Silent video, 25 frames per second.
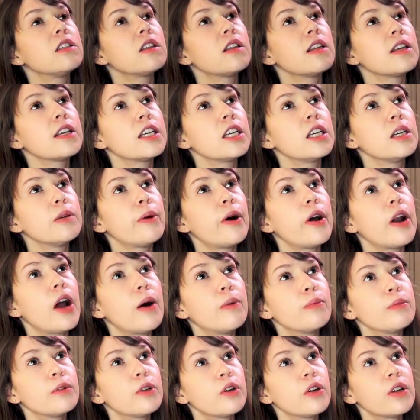thinking about
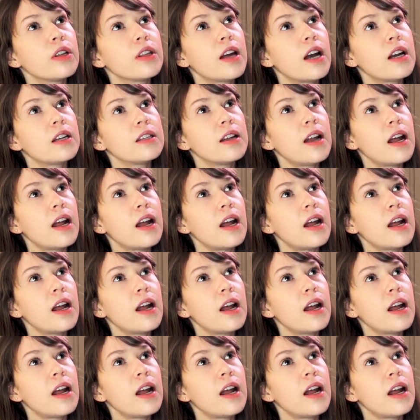uploading that and